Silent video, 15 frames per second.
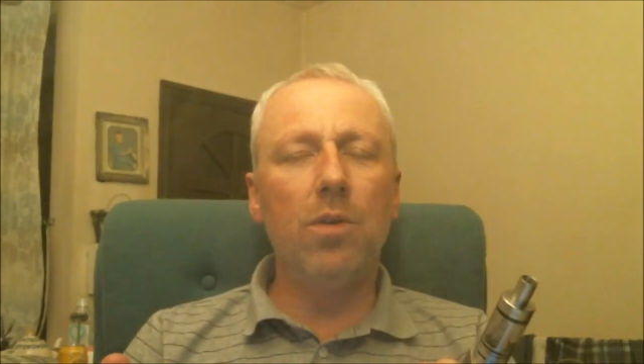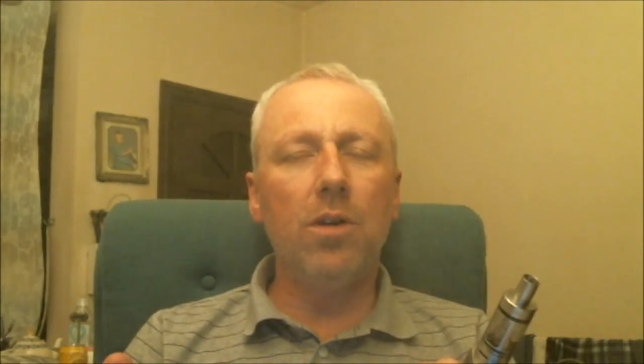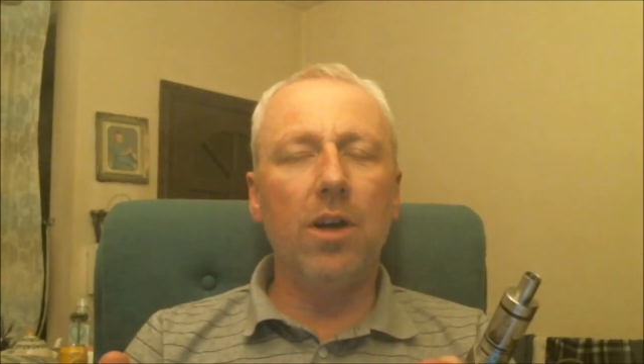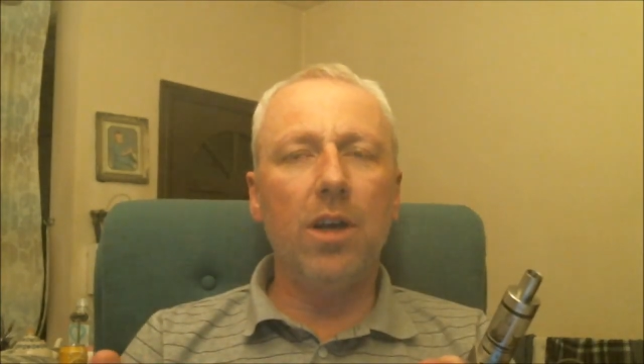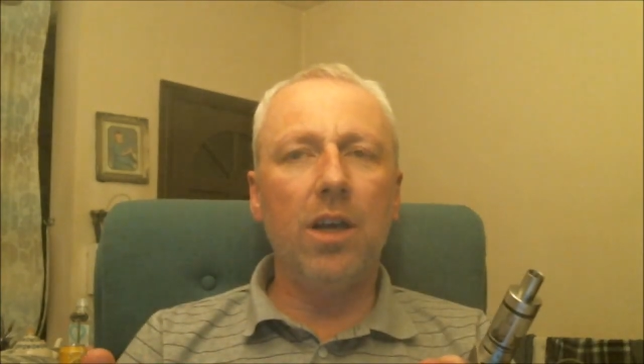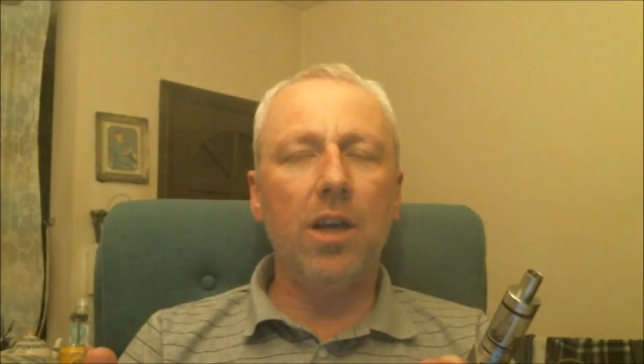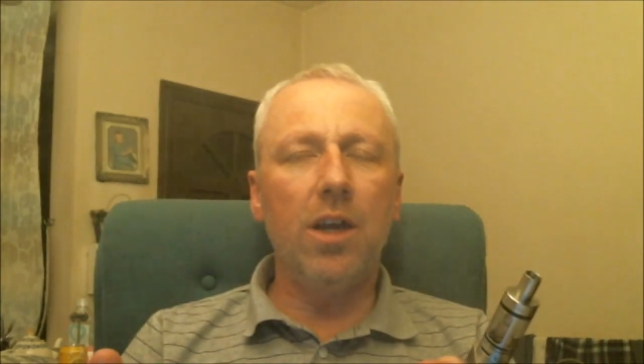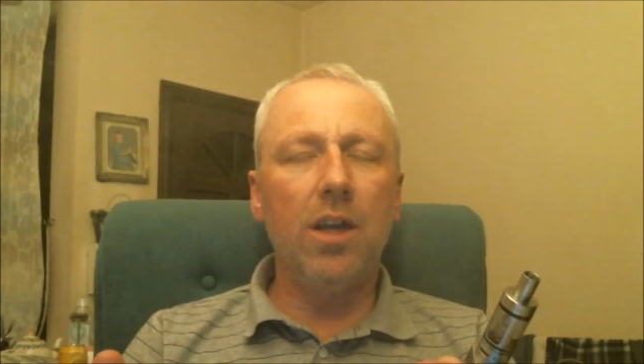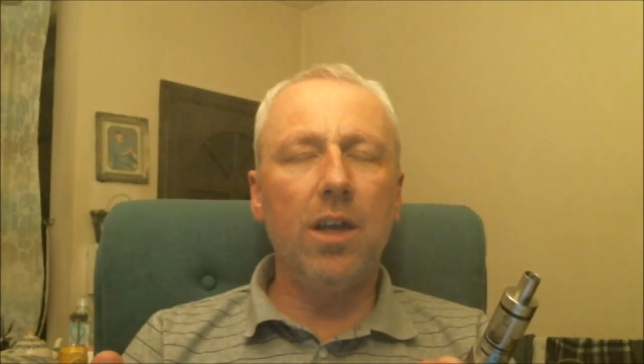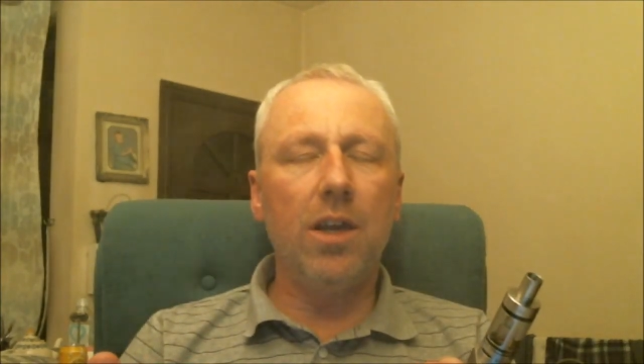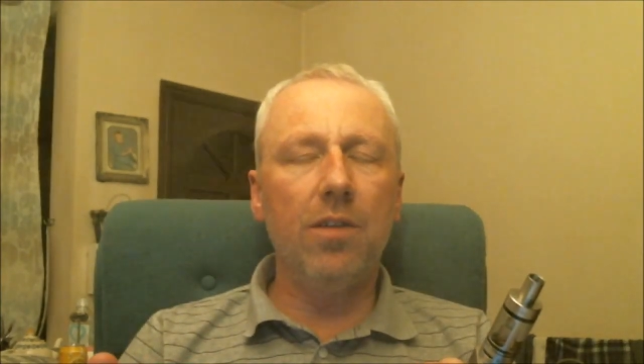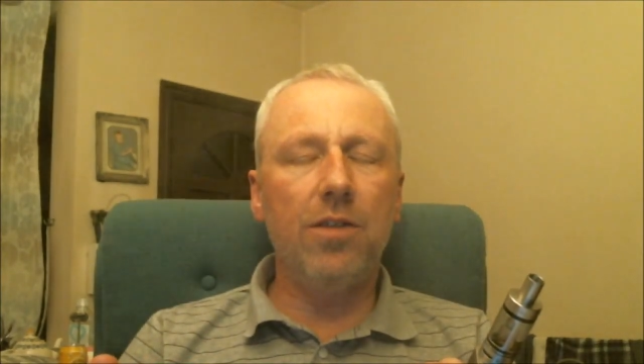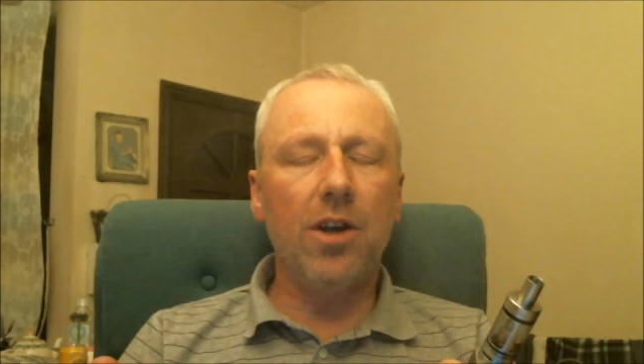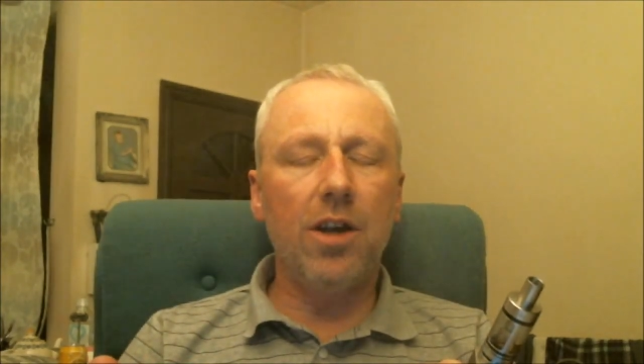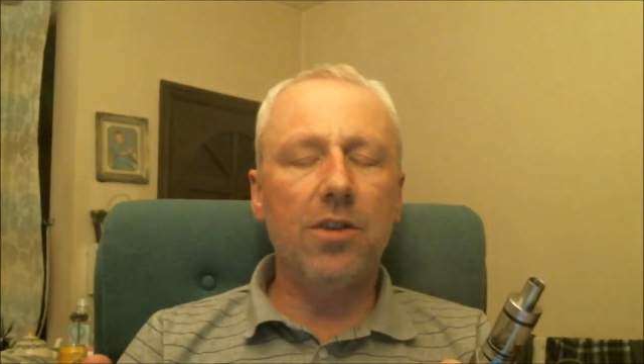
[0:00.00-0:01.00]

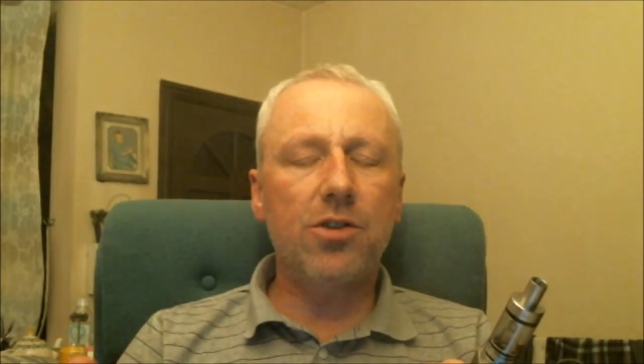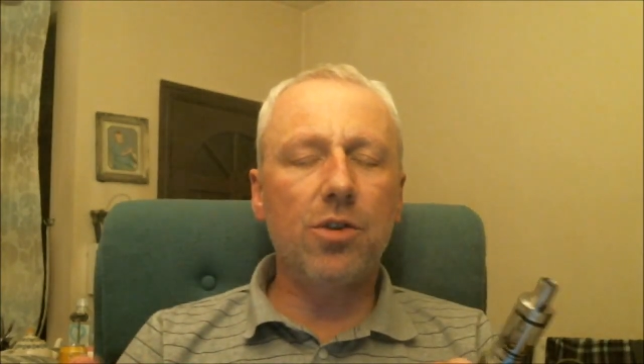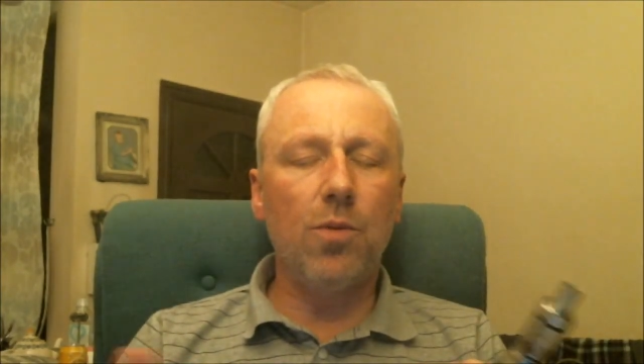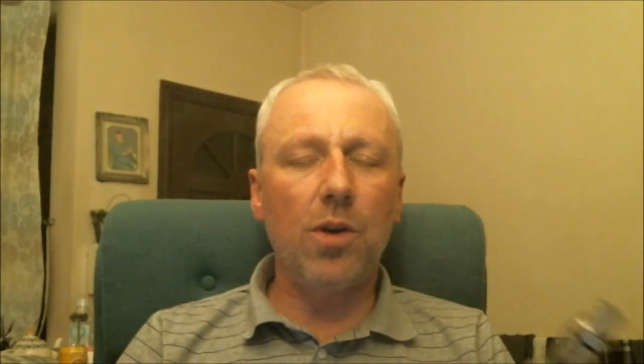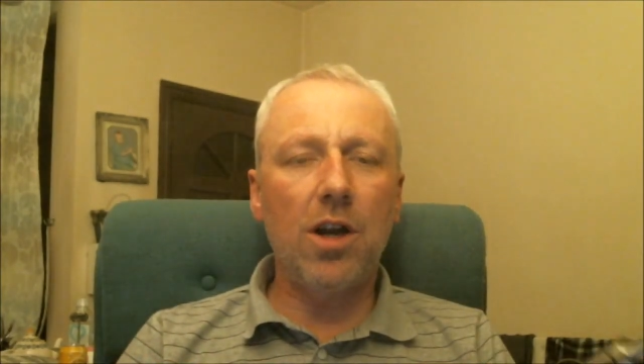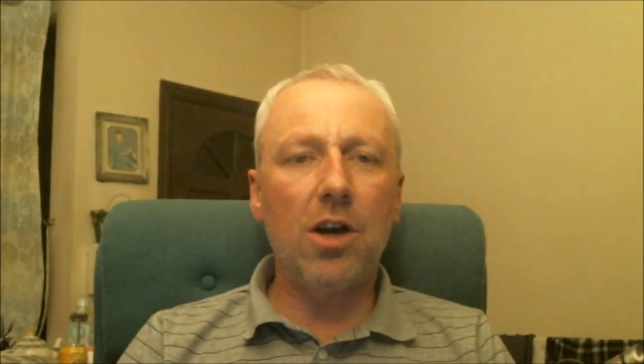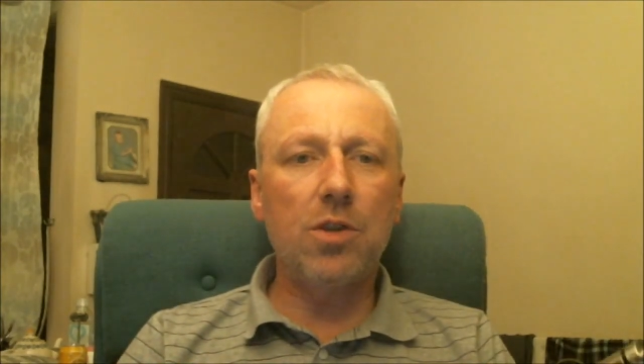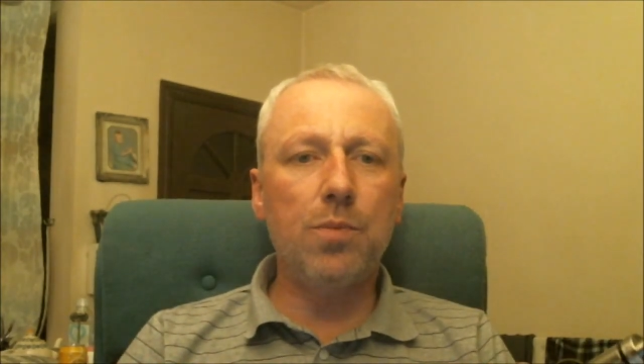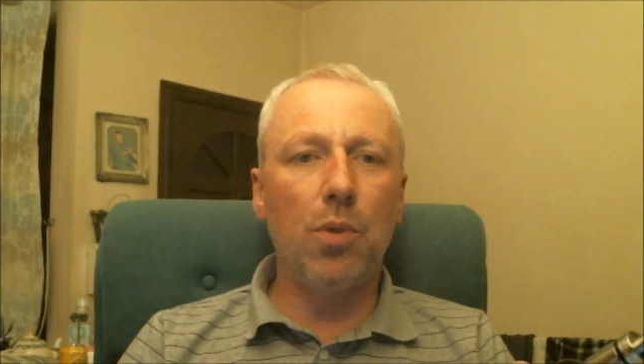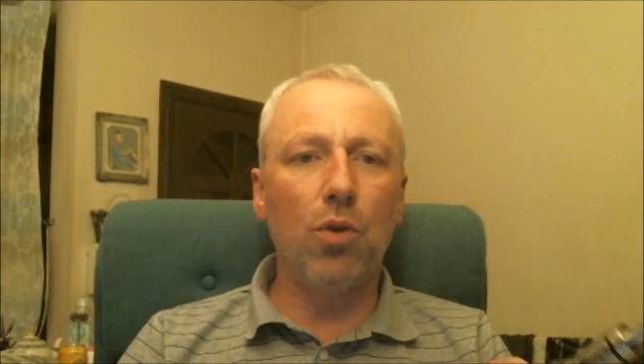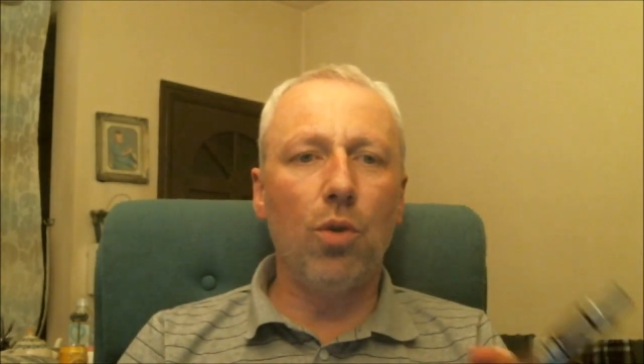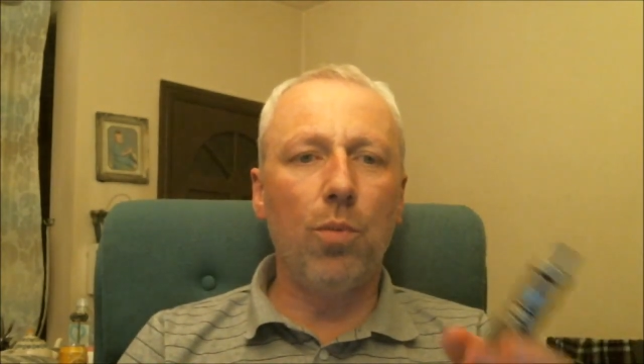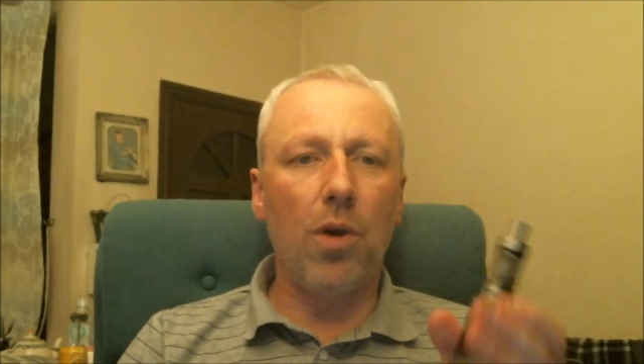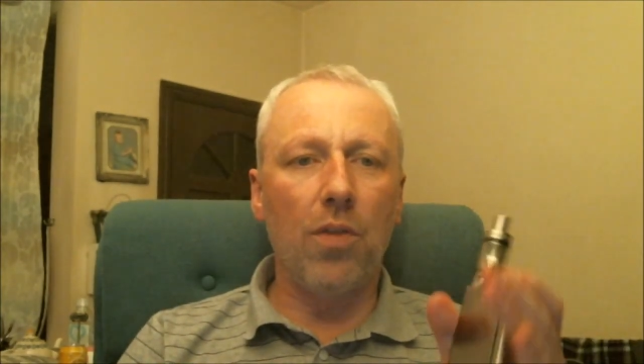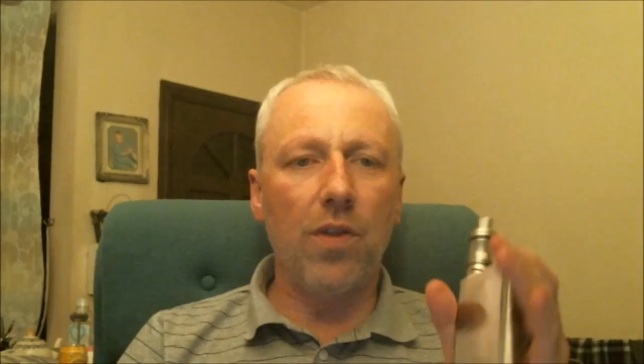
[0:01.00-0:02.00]
that someone else put
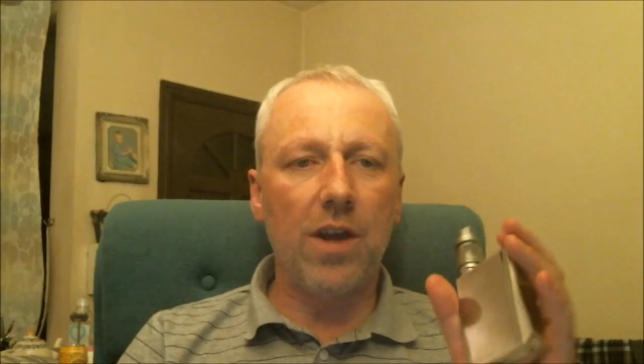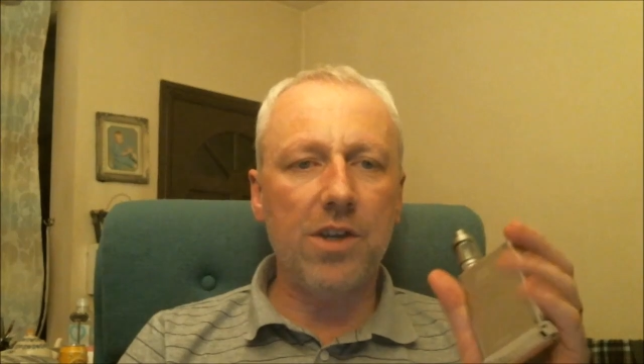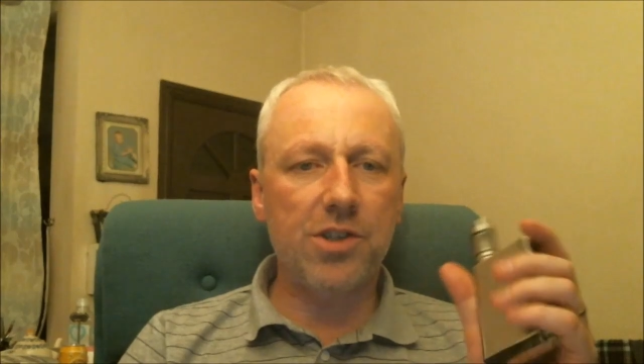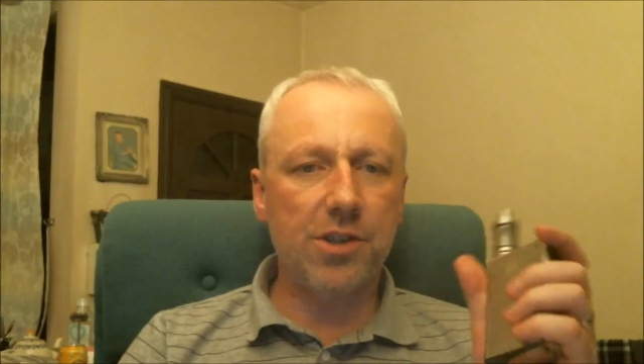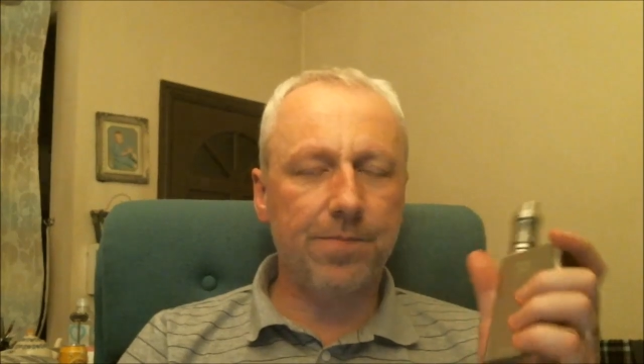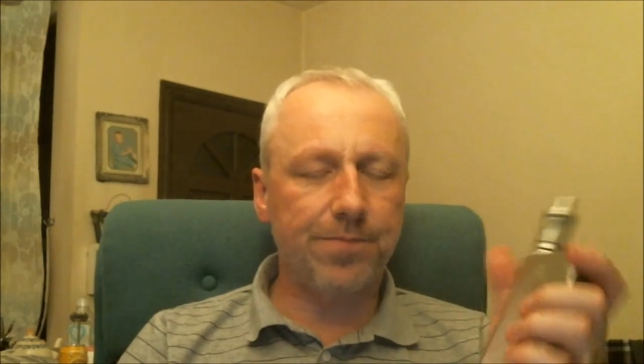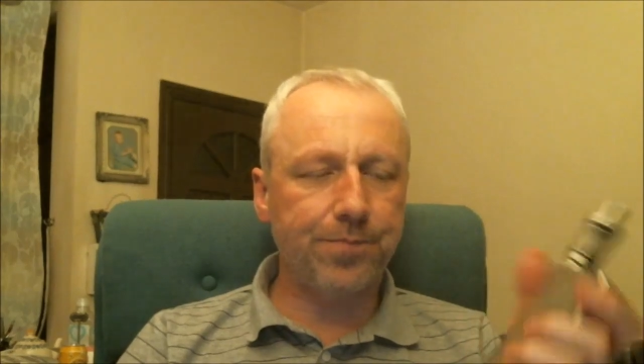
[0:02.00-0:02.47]
up on this,